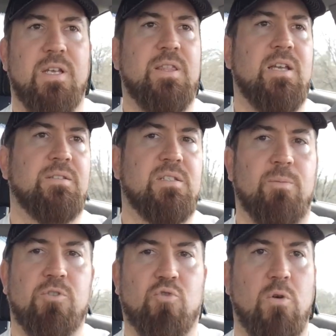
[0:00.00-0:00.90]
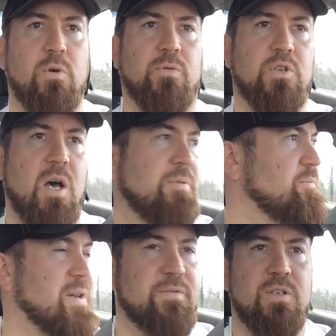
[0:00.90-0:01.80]
And then someone drove over top
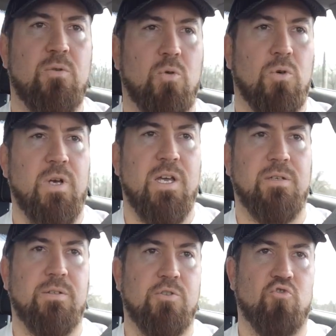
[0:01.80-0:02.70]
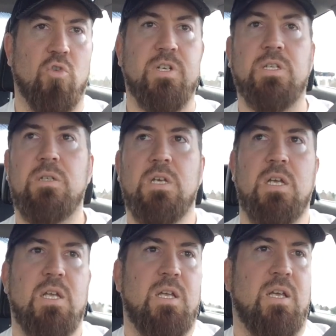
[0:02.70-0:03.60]
of my vehicle and destroyed it,
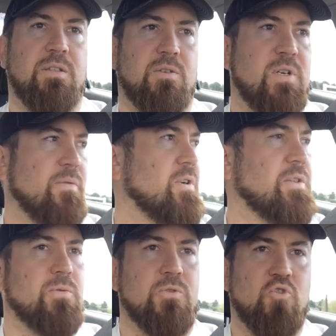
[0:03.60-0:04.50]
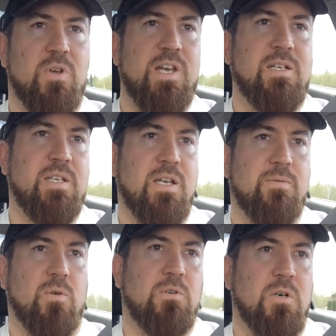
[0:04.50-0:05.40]
and so I never got to enjoy that
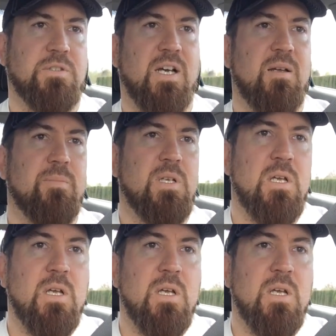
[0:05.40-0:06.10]
again for a long time.